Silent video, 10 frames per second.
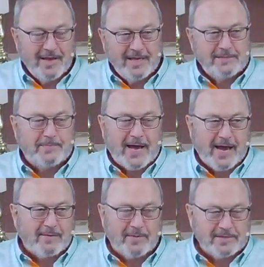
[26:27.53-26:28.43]

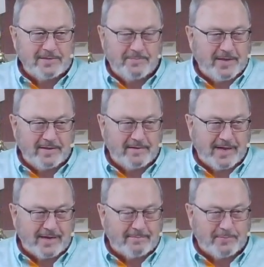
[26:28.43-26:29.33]
back must have been
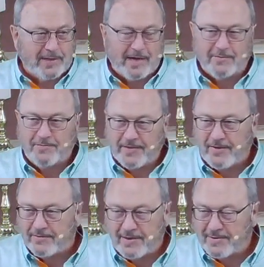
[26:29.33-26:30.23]
like a plowed
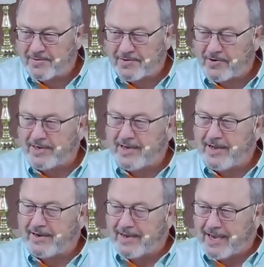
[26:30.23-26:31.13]
field. I mean,
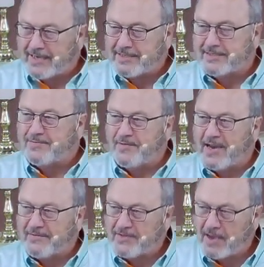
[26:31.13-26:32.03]
39 lashes
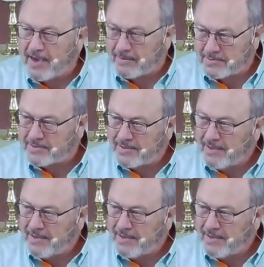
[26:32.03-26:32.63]
5 times.